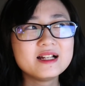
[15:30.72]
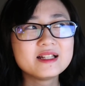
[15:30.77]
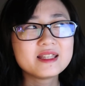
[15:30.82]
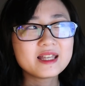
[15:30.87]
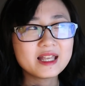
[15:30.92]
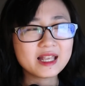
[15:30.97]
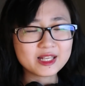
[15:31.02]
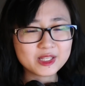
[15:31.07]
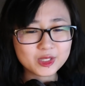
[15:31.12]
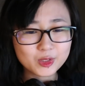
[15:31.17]

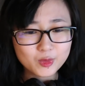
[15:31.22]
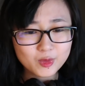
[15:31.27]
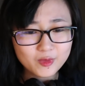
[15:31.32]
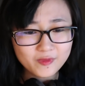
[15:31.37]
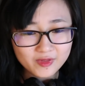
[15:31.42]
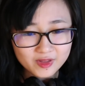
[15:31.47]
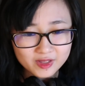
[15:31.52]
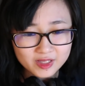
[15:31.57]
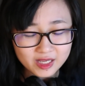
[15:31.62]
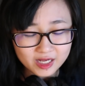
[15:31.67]
the
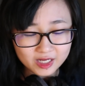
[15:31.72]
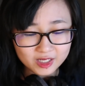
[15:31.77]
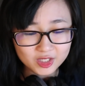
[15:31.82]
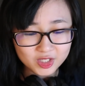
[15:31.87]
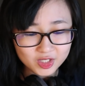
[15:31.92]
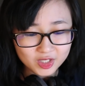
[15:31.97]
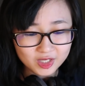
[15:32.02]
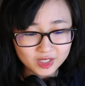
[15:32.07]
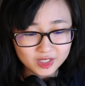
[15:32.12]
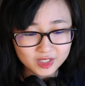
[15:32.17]
equivalent
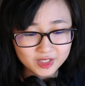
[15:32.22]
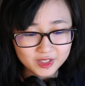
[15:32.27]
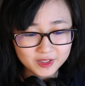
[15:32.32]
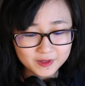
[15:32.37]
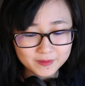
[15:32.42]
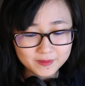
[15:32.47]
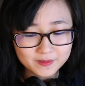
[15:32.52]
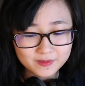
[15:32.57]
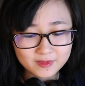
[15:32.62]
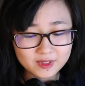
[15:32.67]

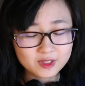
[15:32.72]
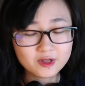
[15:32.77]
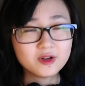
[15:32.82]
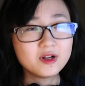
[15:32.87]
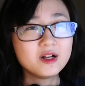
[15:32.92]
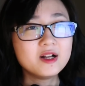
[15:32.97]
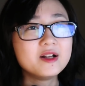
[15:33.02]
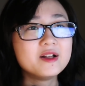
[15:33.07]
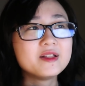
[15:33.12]
exchange. No,